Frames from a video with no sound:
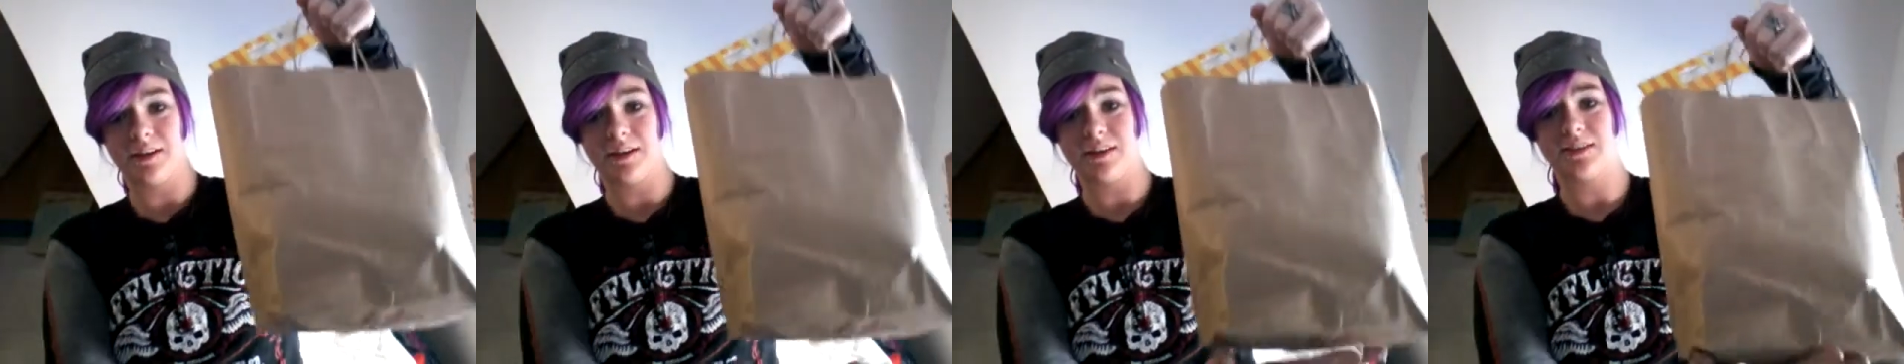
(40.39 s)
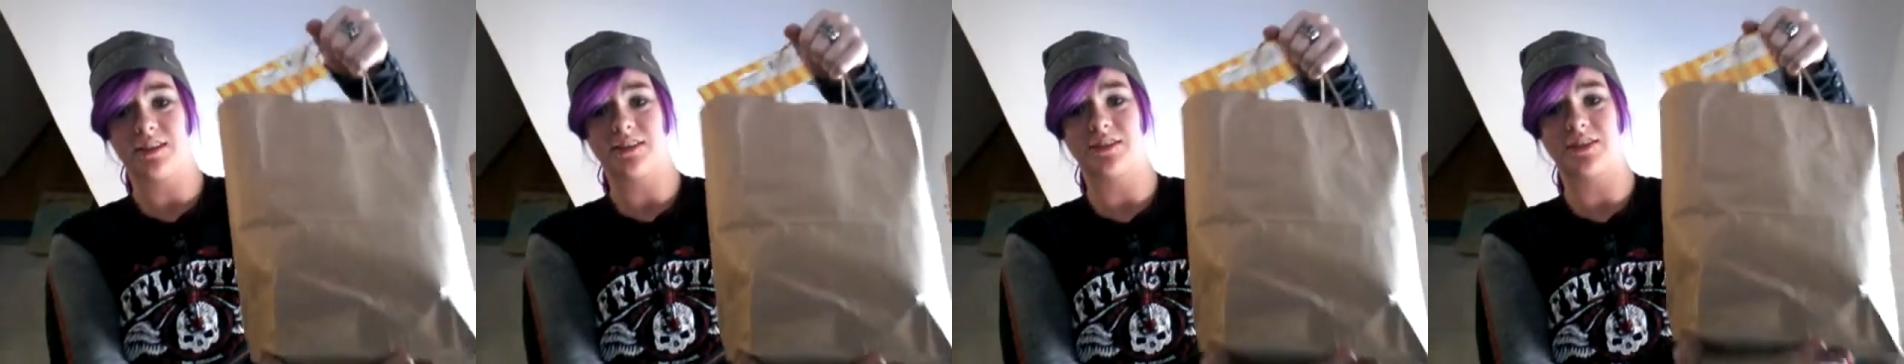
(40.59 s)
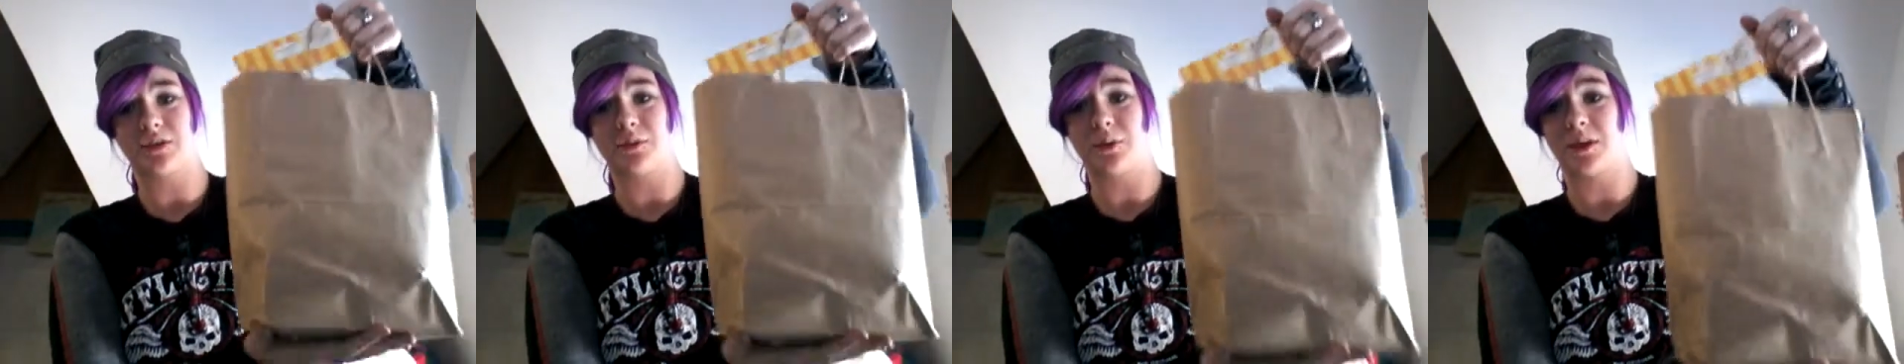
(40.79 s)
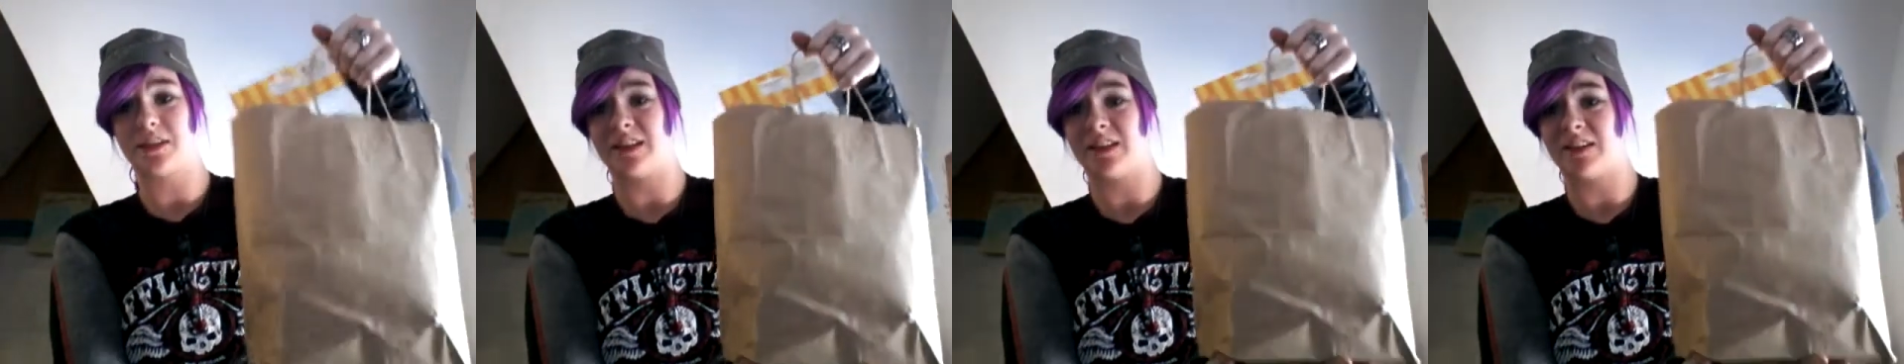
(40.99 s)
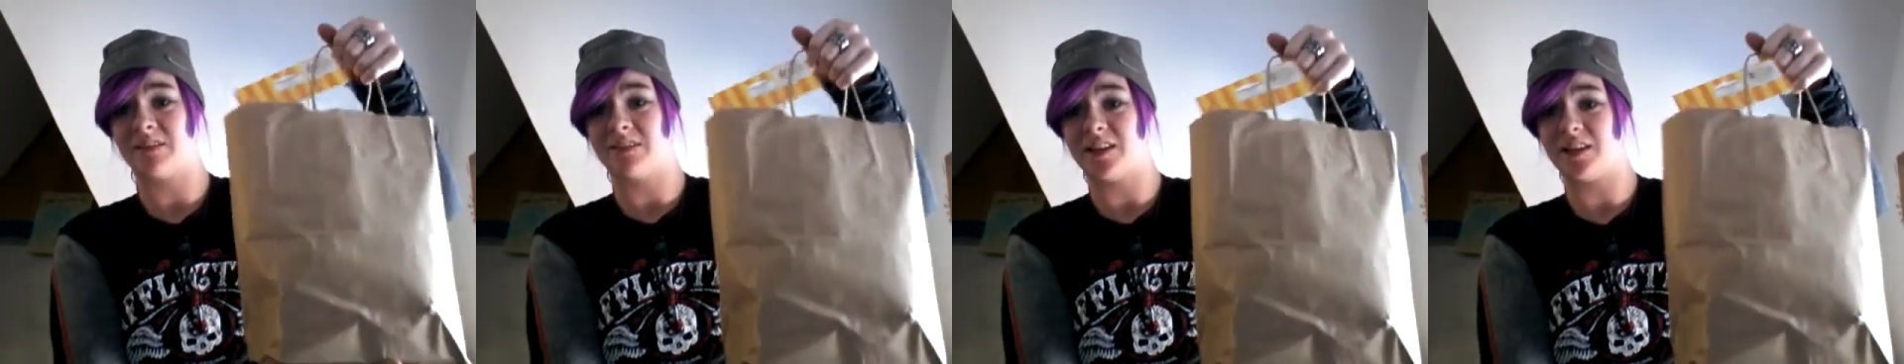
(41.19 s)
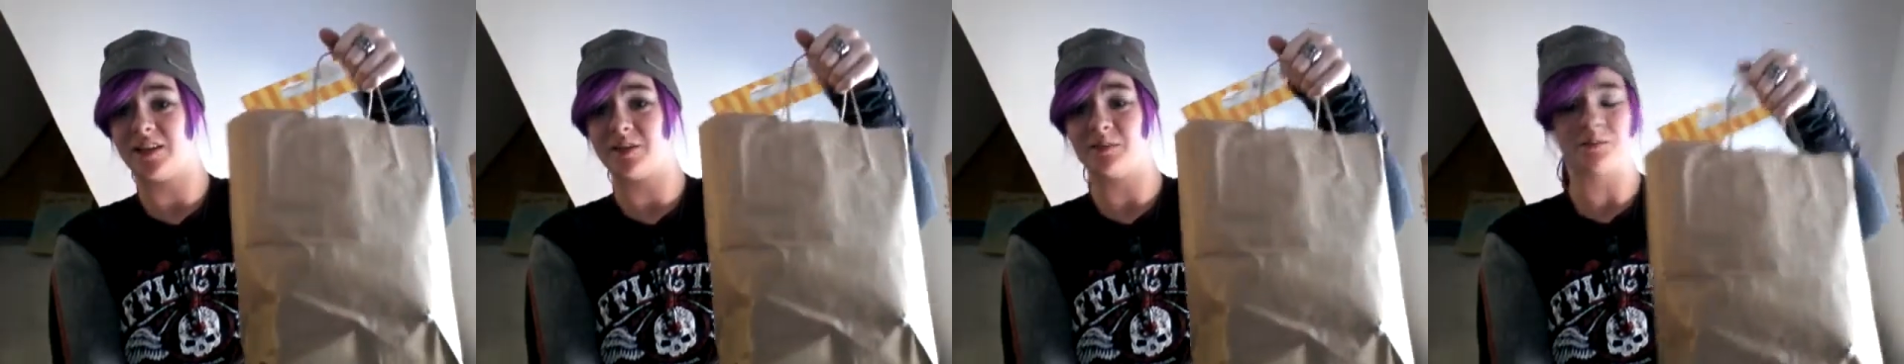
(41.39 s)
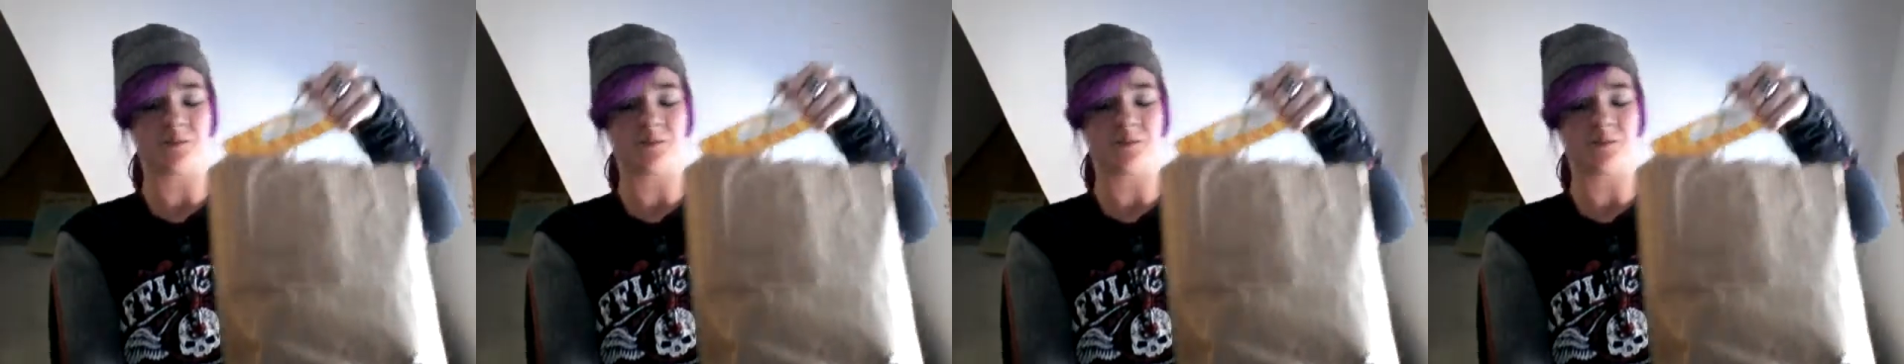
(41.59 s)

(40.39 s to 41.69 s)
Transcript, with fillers: It's actually quite heavy.